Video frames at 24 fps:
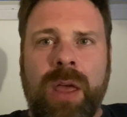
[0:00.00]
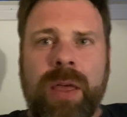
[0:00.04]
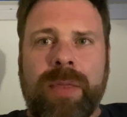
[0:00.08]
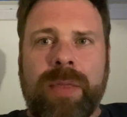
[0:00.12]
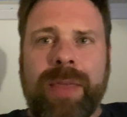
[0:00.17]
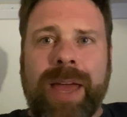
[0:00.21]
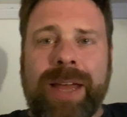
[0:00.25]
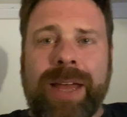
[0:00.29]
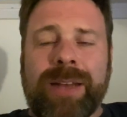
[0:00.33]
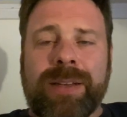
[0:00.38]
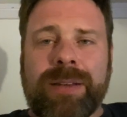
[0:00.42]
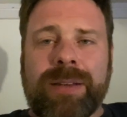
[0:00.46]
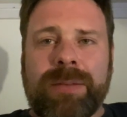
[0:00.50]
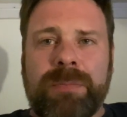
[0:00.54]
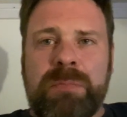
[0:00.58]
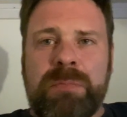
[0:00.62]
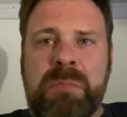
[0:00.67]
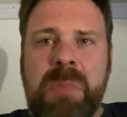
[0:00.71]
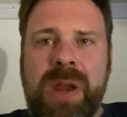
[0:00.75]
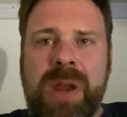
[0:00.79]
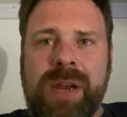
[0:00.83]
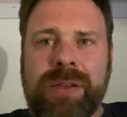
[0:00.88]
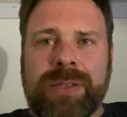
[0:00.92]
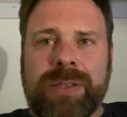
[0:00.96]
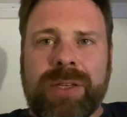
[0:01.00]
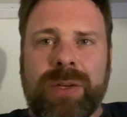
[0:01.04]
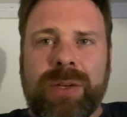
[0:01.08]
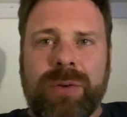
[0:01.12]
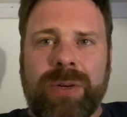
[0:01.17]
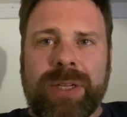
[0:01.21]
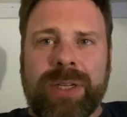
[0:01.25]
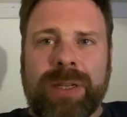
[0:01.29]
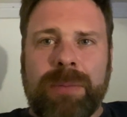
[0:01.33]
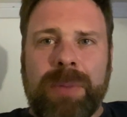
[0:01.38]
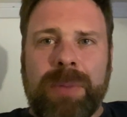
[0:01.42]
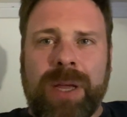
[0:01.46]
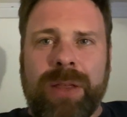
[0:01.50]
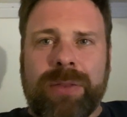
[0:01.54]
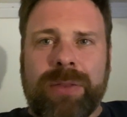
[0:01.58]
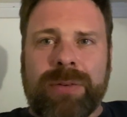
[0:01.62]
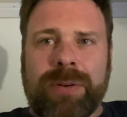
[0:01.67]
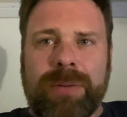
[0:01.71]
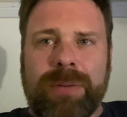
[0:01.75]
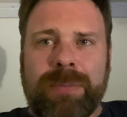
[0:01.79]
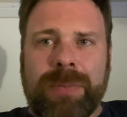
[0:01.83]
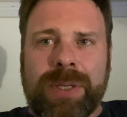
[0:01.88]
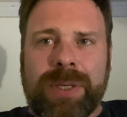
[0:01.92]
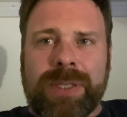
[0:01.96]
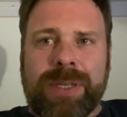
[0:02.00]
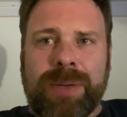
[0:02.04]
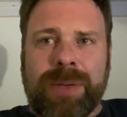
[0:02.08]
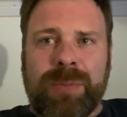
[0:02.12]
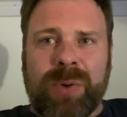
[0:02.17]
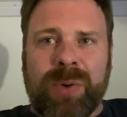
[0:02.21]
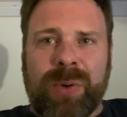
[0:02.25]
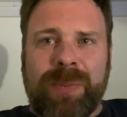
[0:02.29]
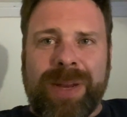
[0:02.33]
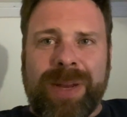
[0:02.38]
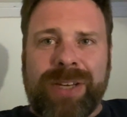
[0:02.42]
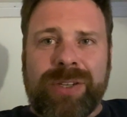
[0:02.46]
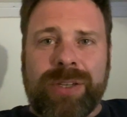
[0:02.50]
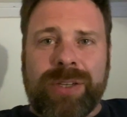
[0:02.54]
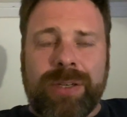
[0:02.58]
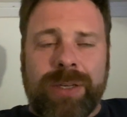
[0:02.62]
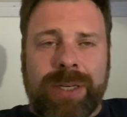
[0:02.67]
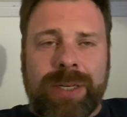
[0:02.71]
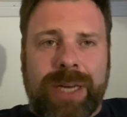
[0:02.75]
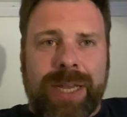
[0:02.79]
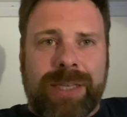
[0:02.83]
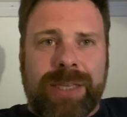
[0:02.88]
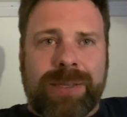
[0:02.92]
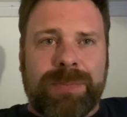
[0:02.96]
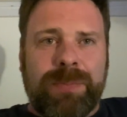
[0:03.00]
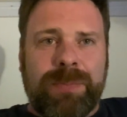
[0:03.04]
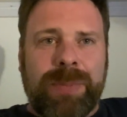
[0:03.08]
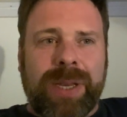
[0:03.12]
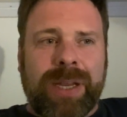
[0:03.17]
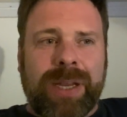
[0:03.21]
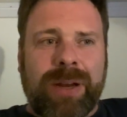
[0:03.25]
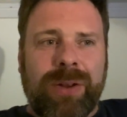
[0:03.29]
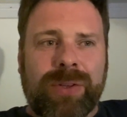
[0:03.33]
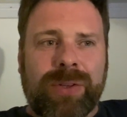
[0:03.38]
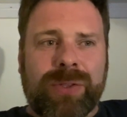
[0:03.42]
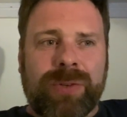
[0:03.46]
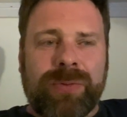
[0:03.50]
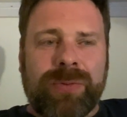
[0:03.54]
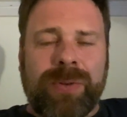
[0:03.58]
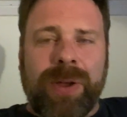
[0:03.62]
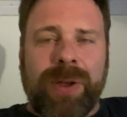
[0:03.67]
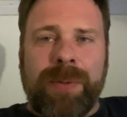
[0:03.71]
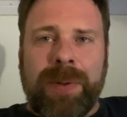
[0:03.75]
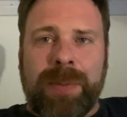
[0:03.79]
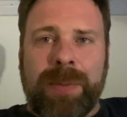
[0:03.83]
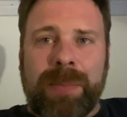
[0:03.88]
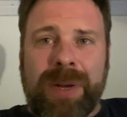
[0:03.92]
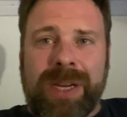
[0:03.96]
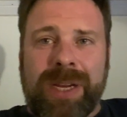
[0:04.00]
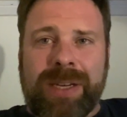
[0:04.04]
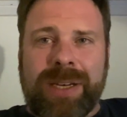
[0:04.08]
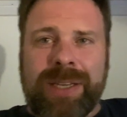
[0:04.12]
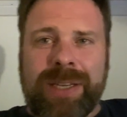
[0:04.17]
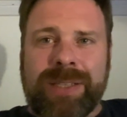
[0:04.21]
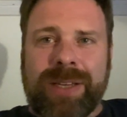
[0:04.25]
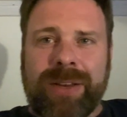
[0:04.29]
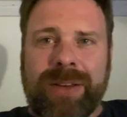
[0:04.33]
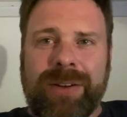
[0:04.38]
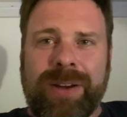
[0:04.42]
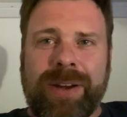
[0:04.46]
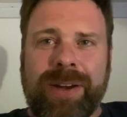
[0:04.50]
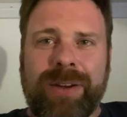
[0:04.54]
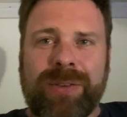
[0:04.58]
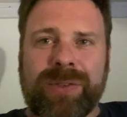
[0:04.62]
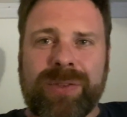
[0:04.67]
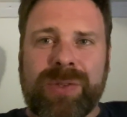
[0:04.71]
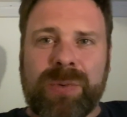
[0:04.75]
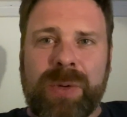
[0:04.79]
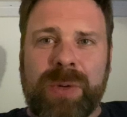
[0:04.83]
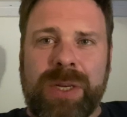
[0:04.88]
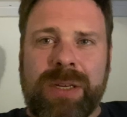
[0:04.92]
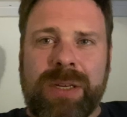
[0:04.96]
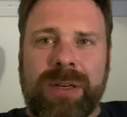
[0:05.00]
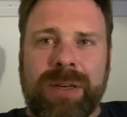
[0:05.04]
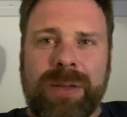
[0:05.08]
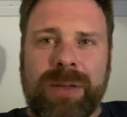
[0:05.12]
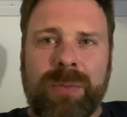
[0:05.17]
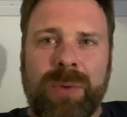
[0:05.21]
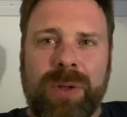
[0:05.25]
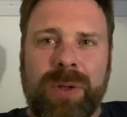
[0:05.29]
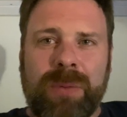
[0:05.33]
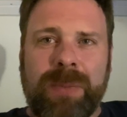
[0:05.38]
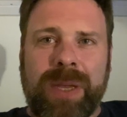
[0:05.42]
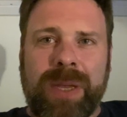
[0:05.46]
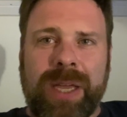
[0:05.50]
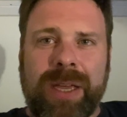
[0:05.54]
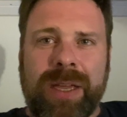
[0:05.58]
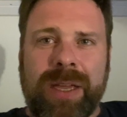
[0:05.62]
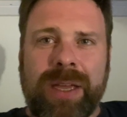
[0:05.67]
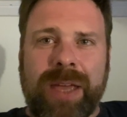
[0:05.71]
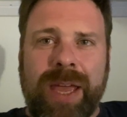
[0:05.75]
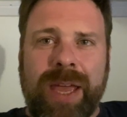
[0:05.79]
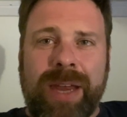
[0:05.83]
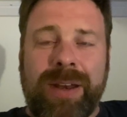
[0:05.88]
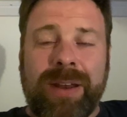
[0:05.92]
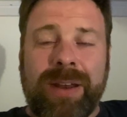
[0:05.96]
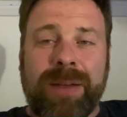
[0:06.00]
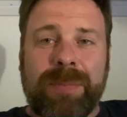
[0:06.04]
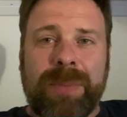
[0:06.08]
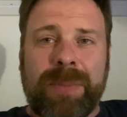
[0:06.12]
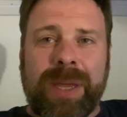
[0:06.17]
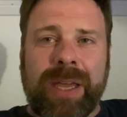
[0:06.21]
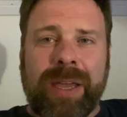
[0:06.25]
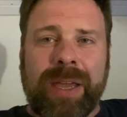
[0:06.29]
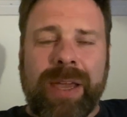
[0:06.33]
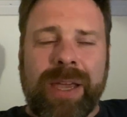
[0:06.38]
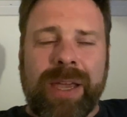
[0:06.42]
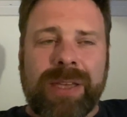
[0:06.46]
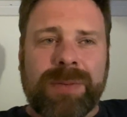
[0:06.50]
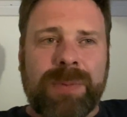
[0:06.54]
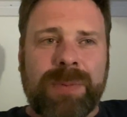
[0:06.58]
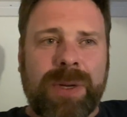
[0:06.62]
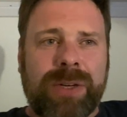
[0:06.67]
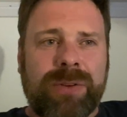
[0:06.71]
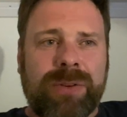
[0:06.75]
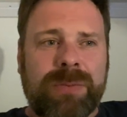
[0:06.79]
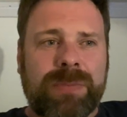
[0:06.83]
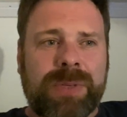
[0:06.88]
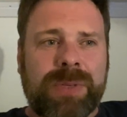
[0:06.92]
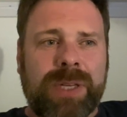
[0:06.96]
that minuscule little bathroom, as someone mentioned. Yes, a bit claustrophobic, but it is only an ensuite, and it will be end up being a guest bedroom.